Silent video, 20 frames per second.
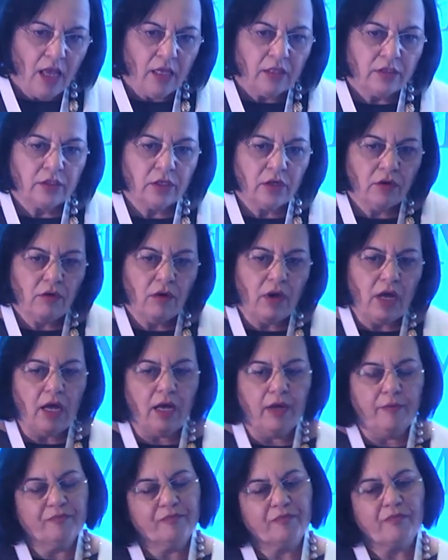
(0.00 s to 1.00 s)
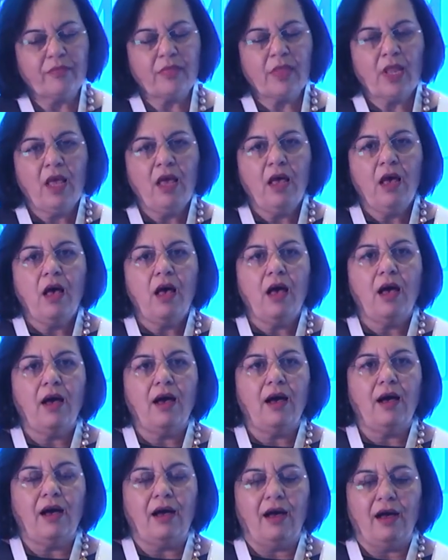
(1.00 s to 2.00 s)
So
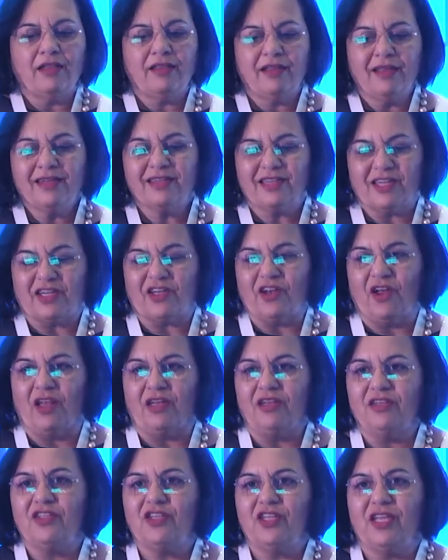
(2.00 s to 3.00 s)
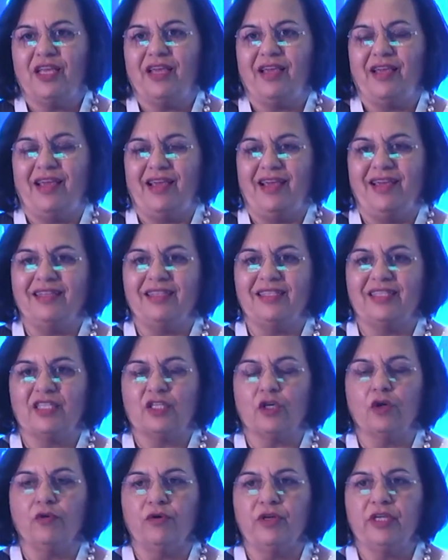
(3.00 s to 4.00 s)
I think technology is
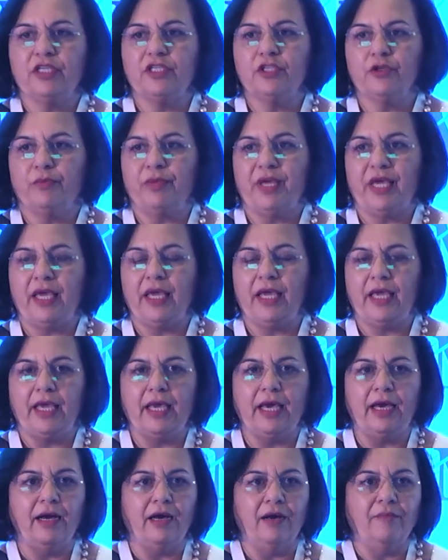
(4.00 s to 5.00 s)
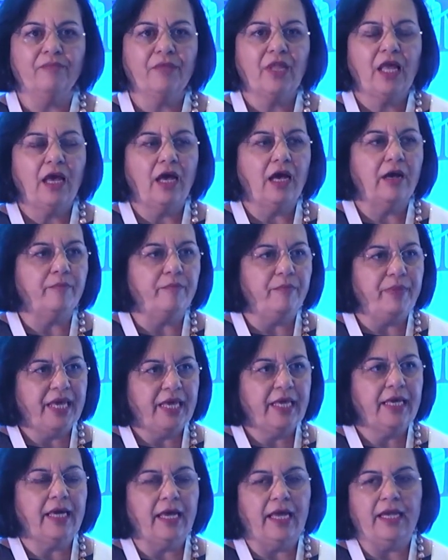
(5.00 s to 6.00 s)
going to be a
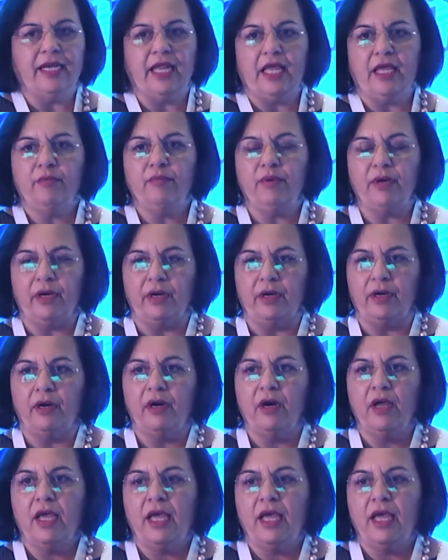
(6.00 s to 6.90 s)
big enabler